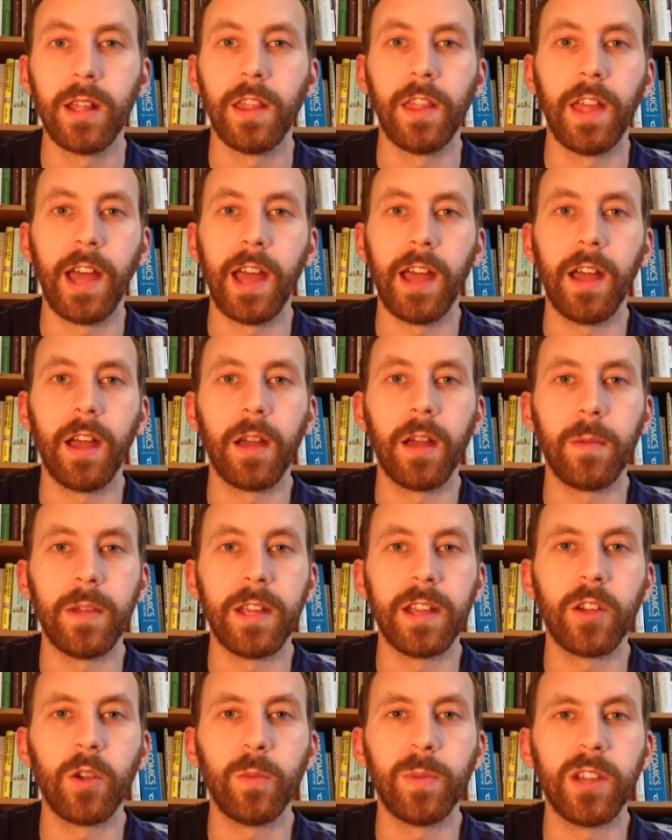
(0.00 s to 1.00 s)
that
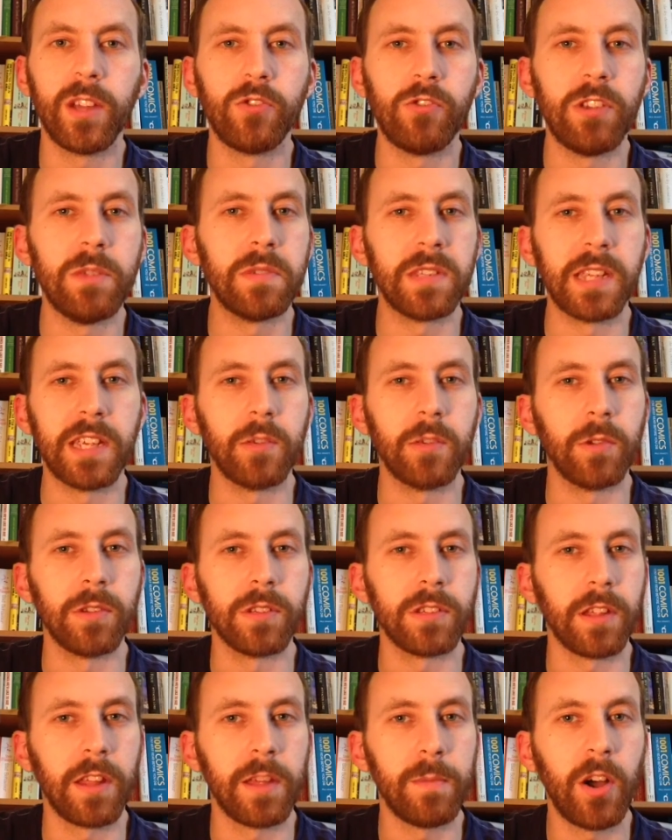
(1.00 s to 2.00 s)
it could be a dream sequence,
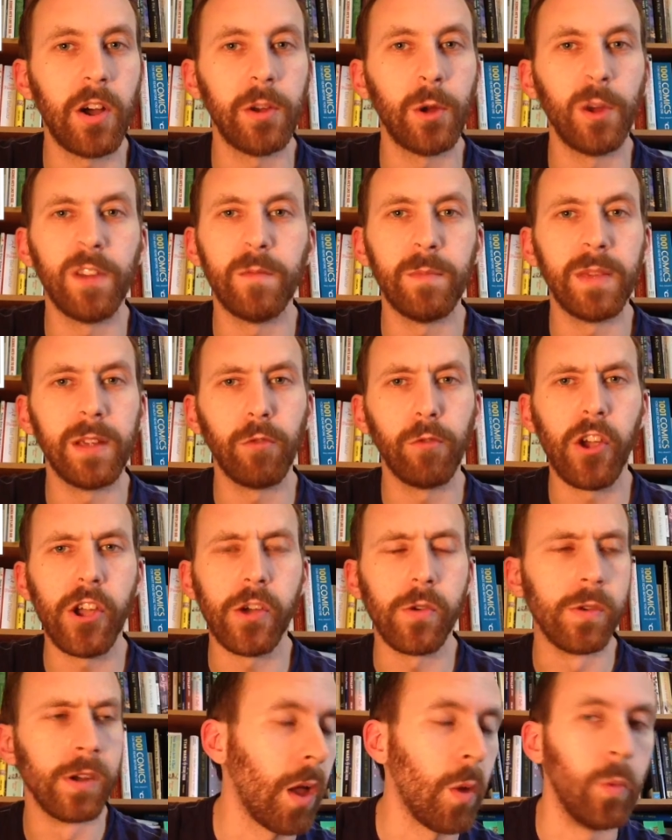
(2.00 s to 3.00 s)
so they might not even be
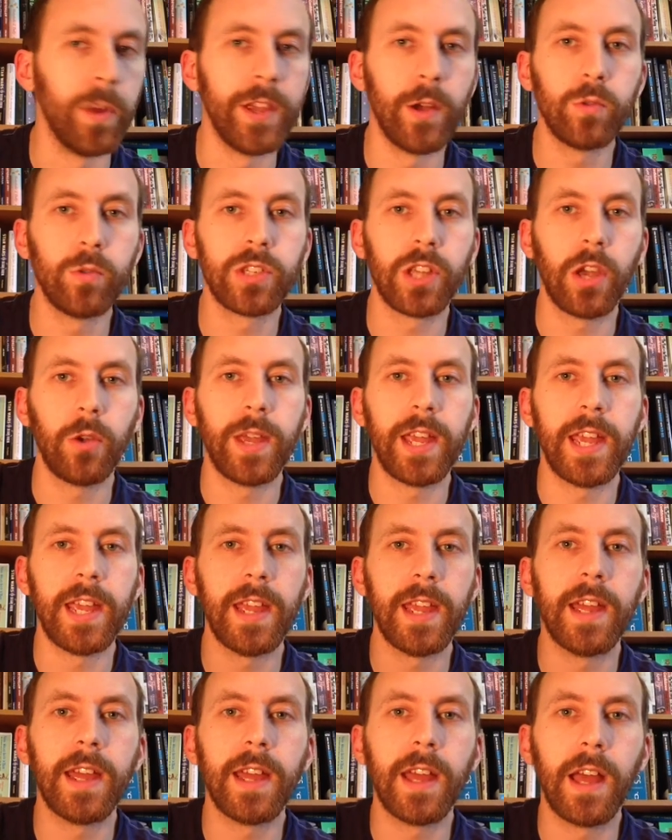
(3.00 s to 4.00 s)
real. We also
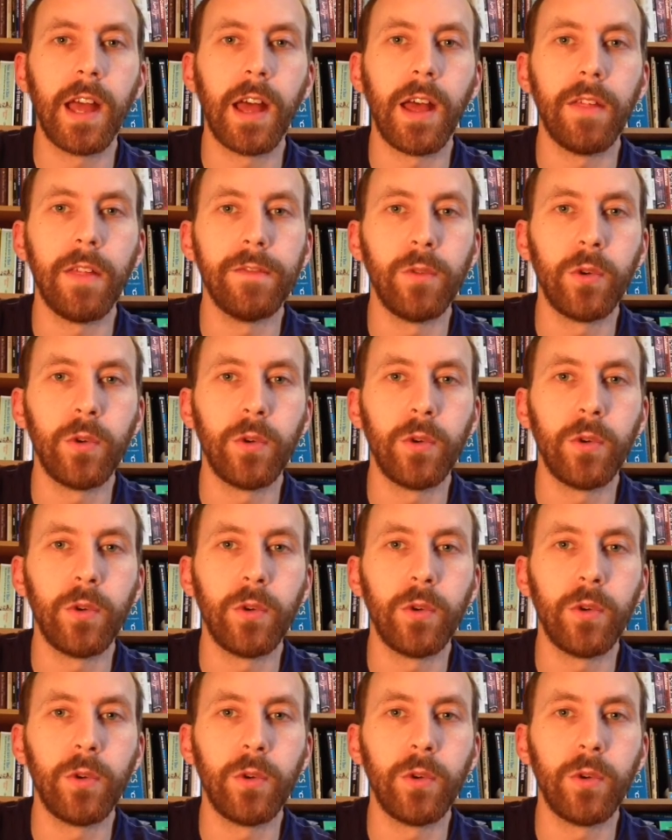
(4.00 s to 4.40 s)
hear the